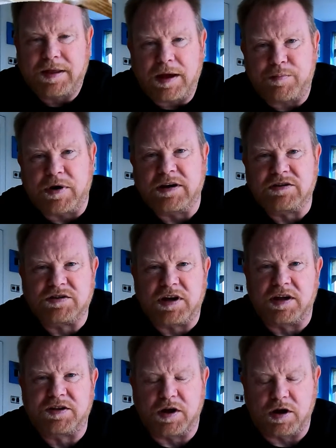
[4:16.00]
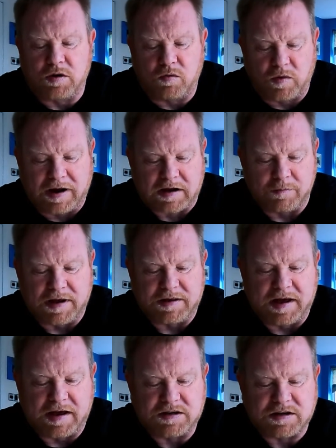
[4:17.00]
that brings us on to
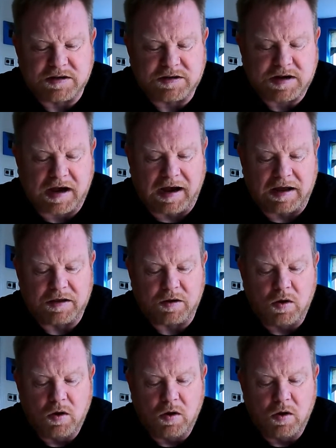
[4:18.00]
recommendations, and